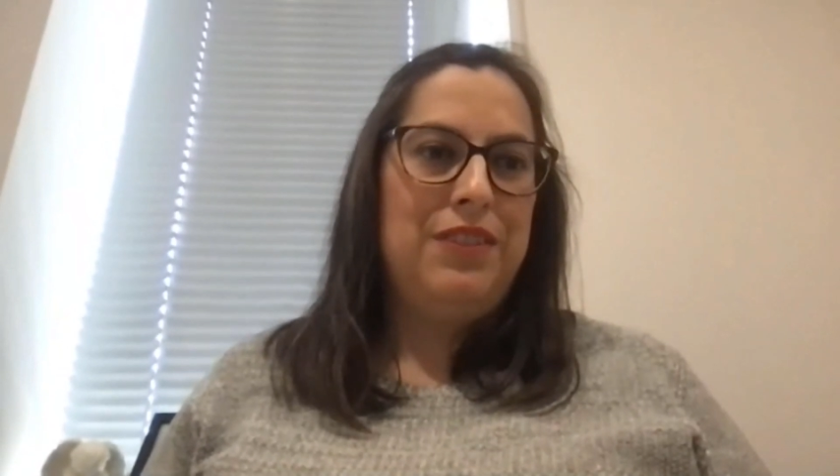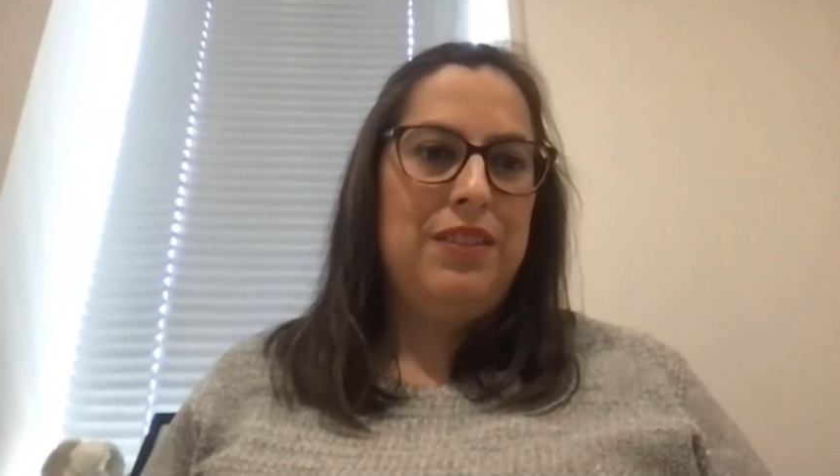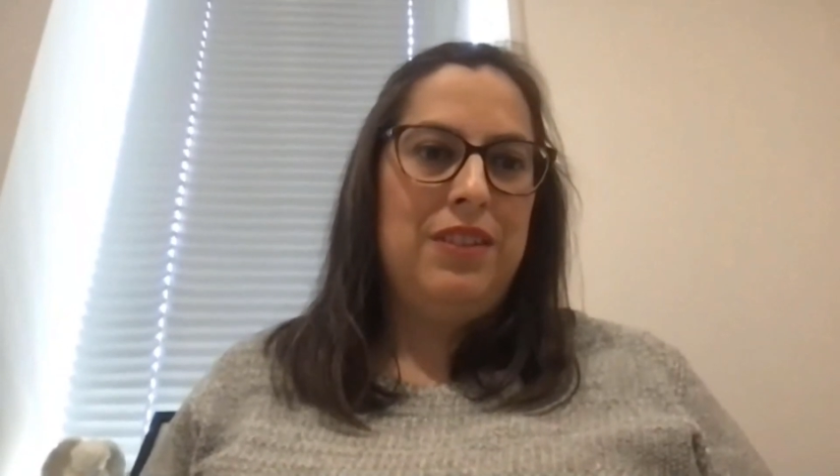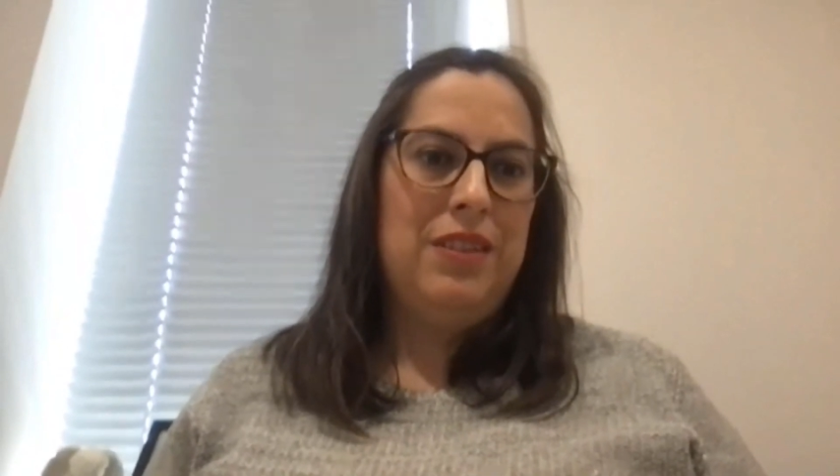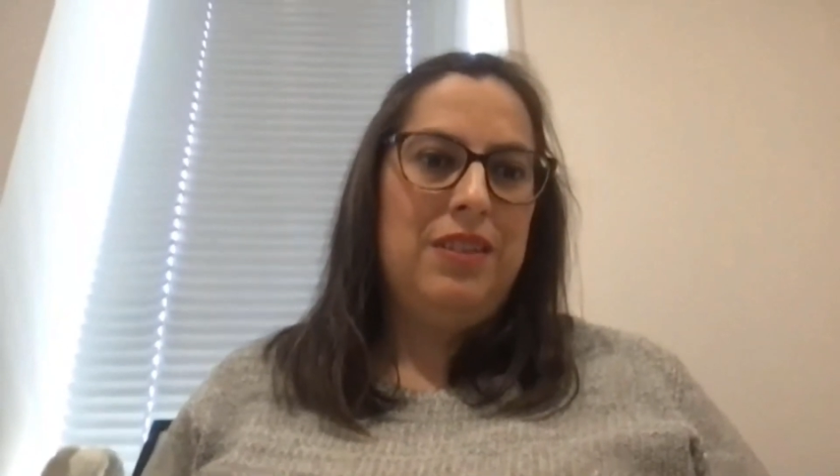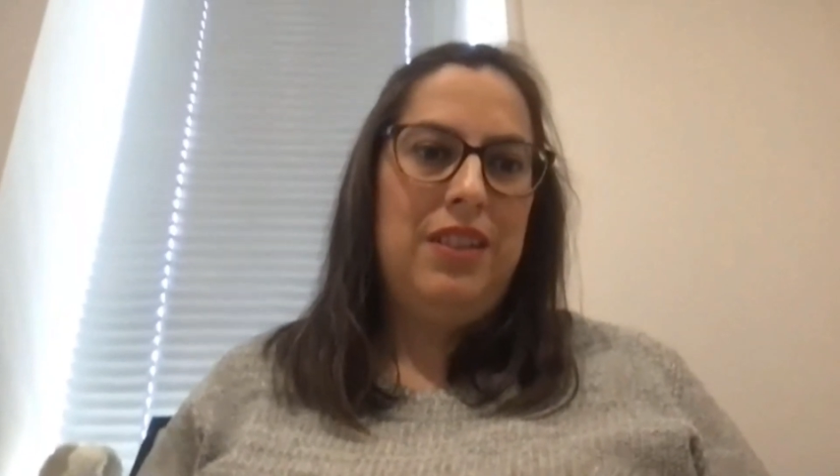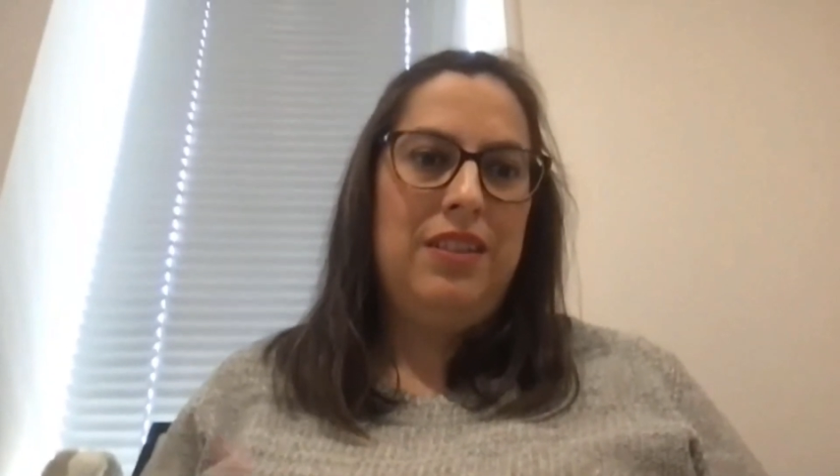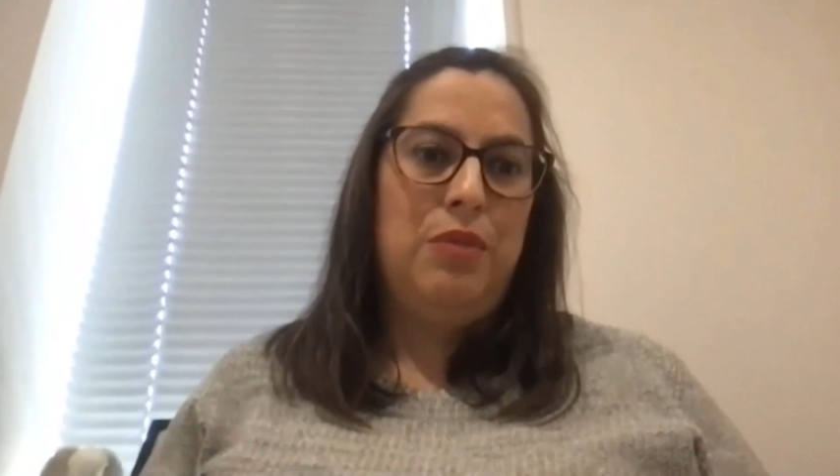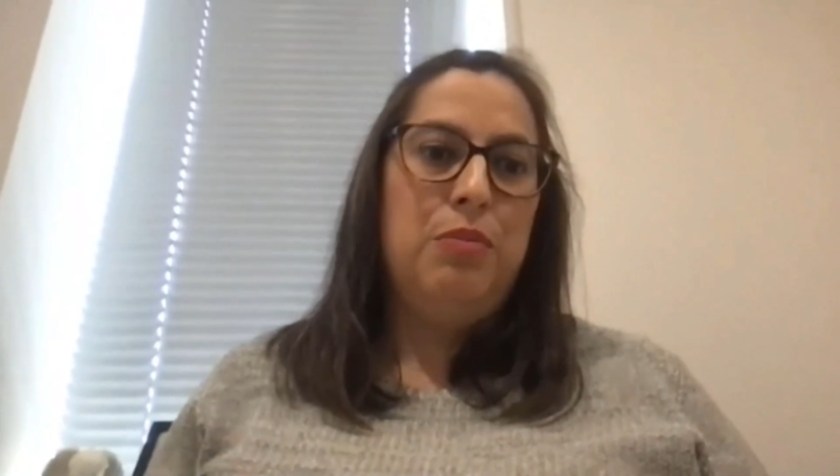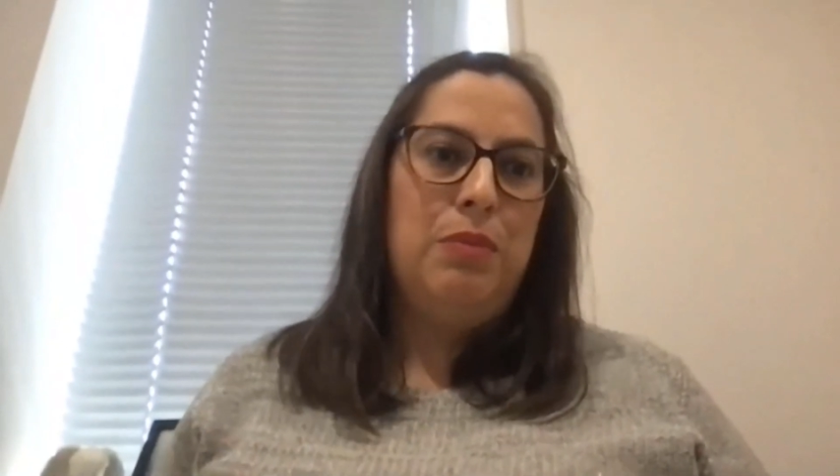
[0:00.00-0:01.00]

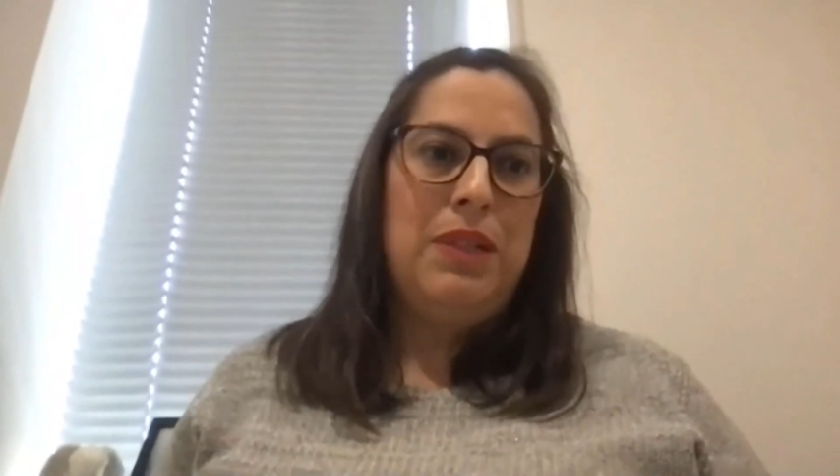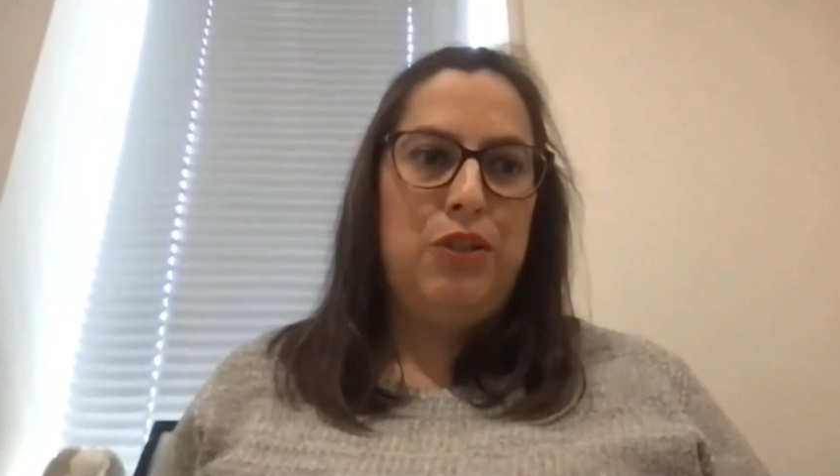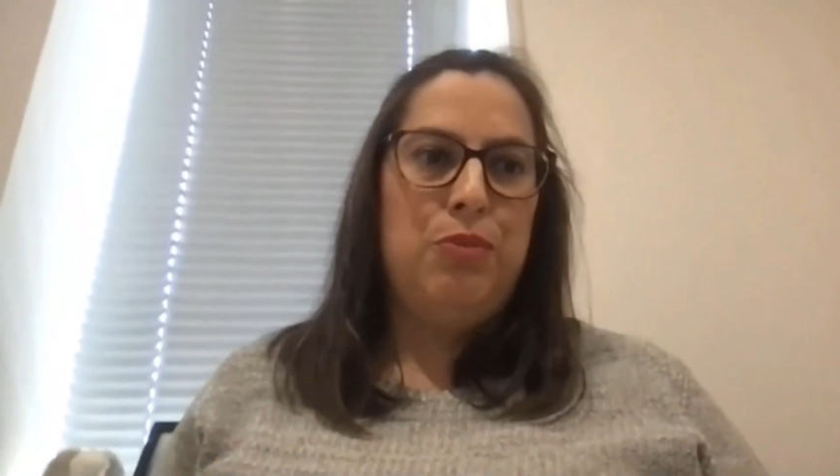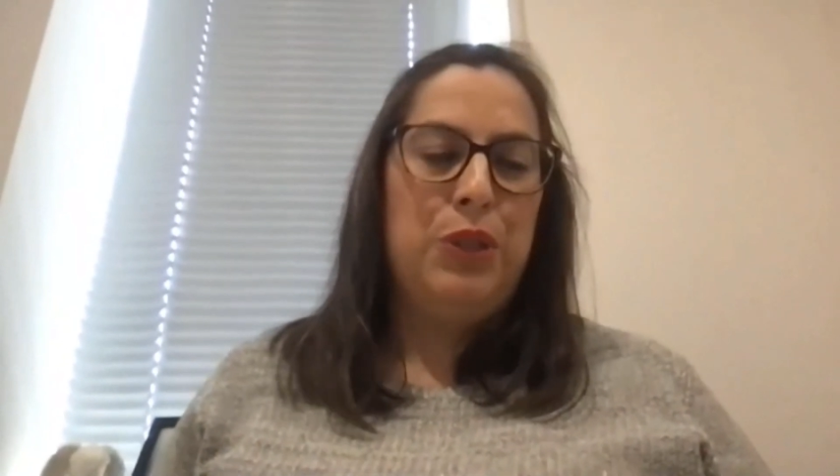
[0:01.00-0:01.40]
It's much more